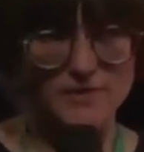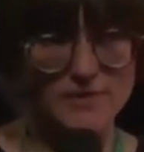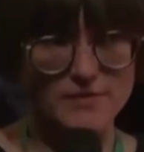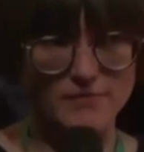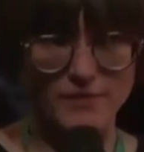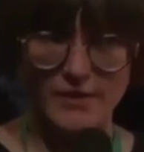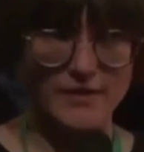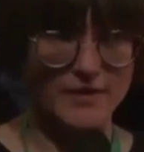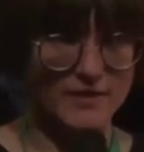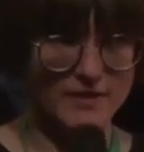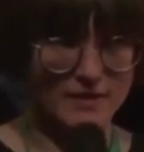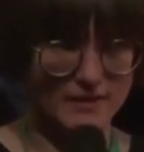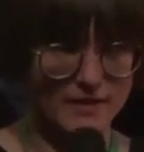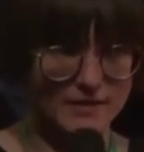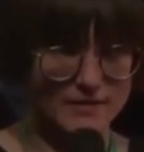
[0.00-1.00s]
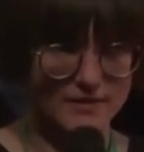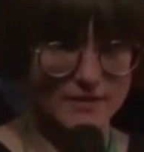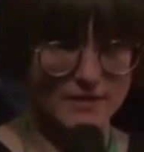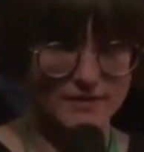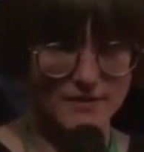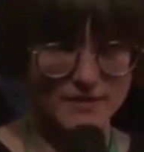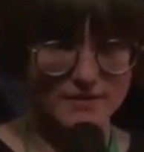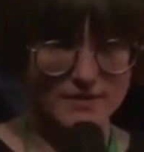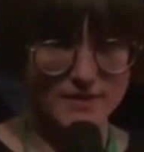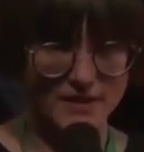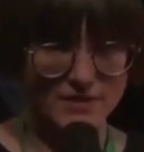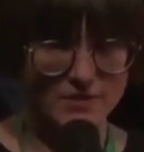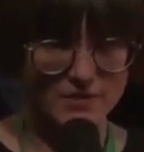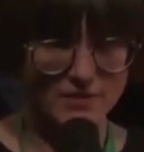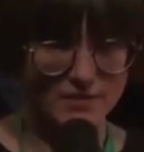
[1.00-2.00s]
very early in the
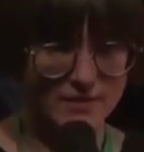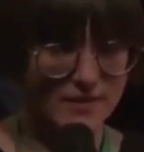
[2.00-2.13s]
discussion.